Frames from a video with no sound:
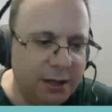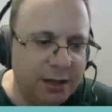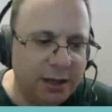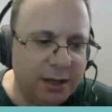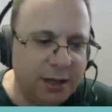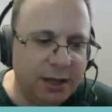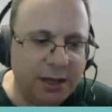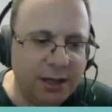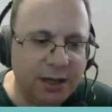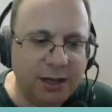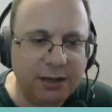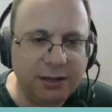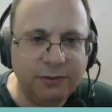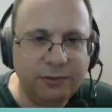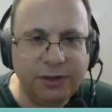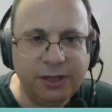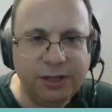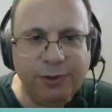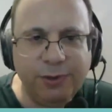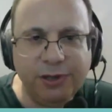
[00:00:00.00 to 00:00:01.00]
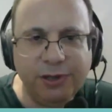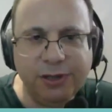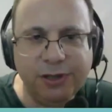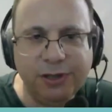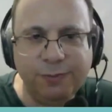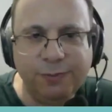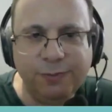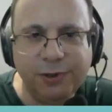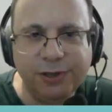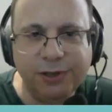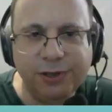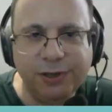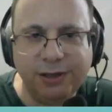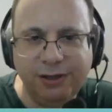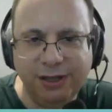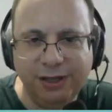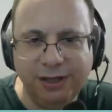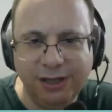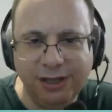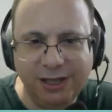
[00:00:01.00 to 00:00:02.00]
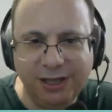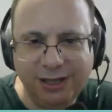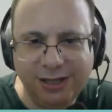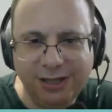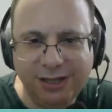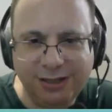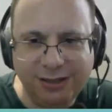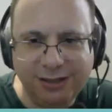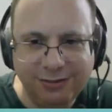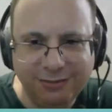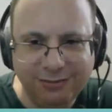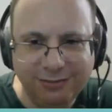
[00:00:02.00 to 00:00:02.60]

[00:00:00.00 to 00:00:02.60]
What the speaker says: The response was this.